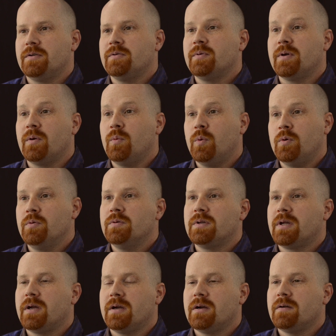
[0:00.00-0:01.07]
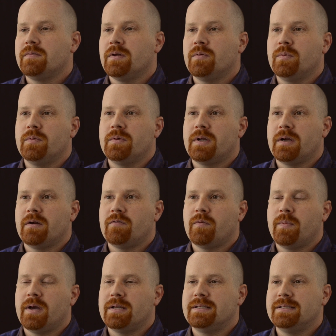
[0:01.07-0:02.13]
doing wound care. I've done wound care for
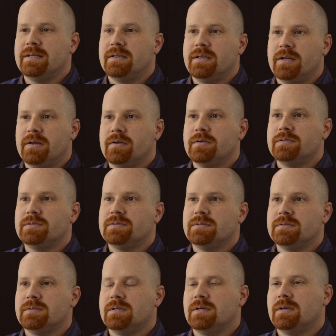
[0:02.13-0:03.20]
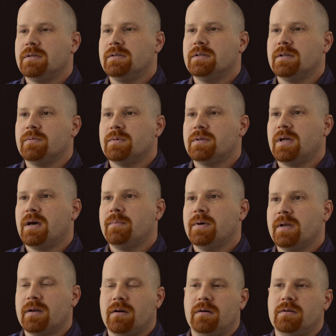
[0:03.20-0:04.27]
about 10 years, uh, dealing with
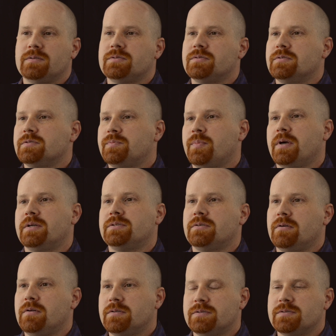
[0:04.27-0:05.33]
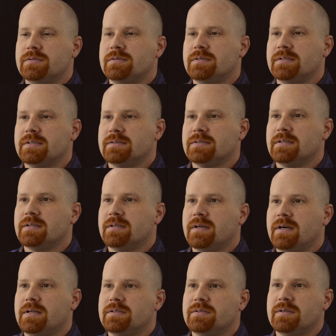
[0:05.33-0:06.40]
diabetic ulcers, pressure ulcers, and things like
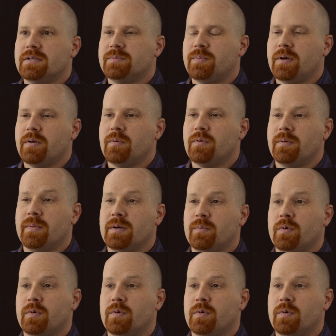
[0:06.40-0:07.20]
that. So that's probably one of my